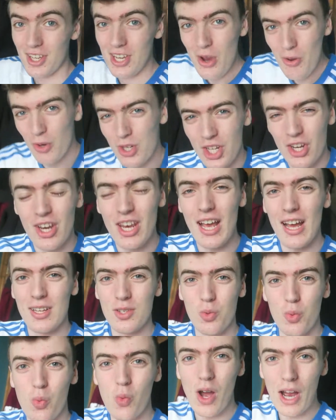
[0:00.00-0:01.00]
Yo, what's good
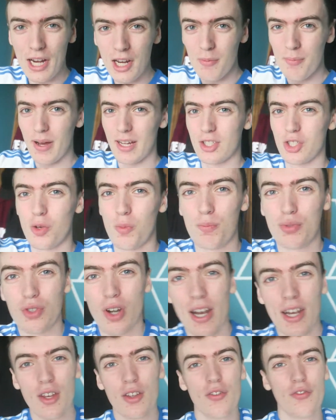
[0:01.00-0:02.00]
guys, welcome back to a
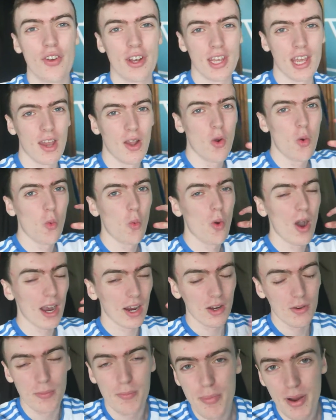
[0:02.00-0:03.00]
brand new video,
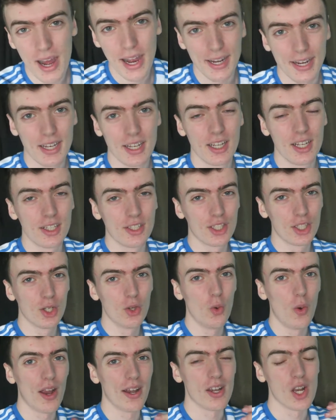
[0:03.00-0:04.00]
welcome back
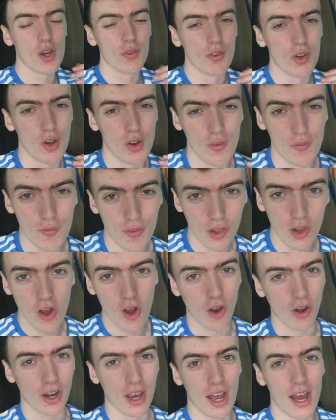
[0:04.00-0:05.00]
to another
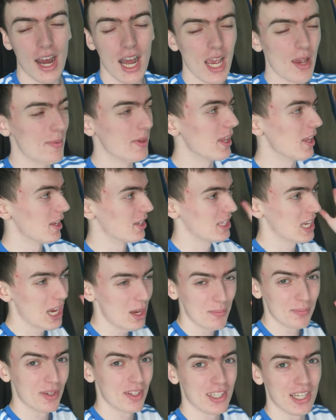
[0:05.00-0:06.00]
vlog. I am in the
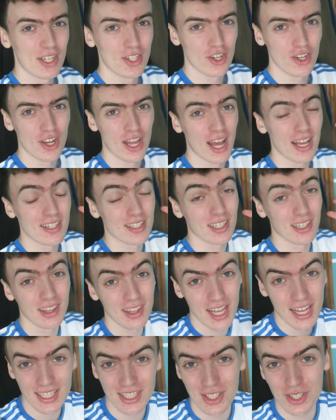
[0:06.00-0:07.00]
same position as the
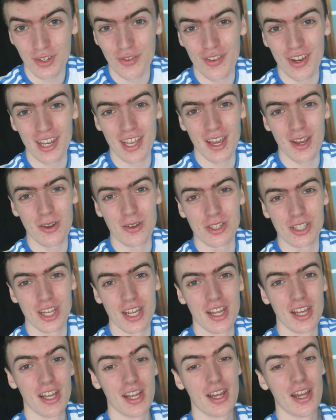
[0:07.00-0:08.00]
last two videos.
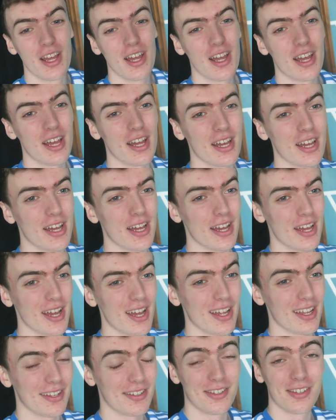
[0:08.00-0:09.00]

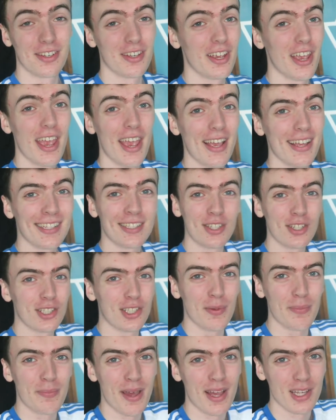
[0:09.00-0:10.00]
It's
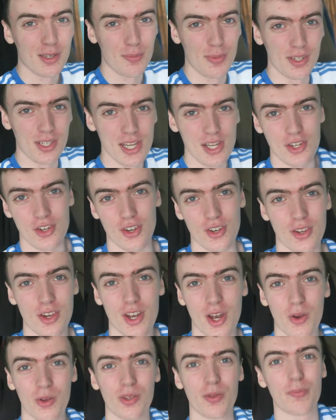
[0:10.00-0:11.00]
just the best position,
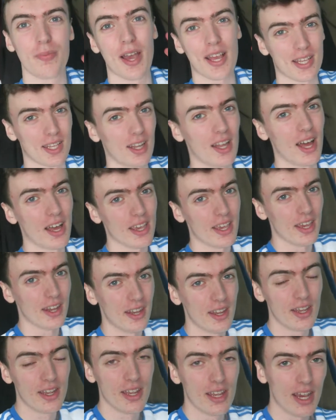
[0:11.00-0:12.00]
you know, the best
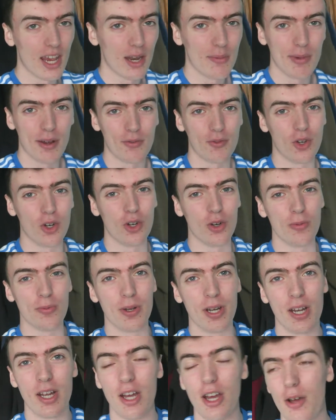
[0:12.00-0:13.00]
lighting in my room.
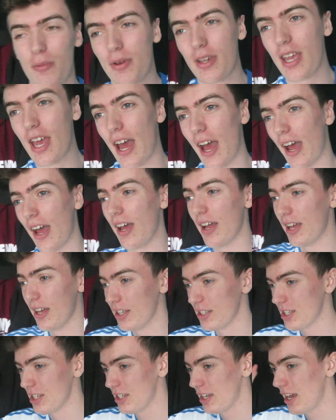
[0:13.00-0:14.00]
But yeah,
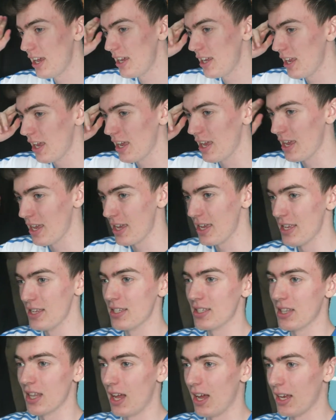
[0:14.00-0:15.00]
today
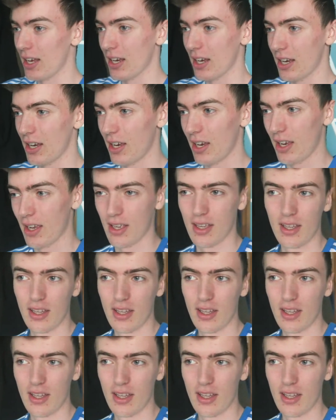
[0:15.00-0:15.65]
is like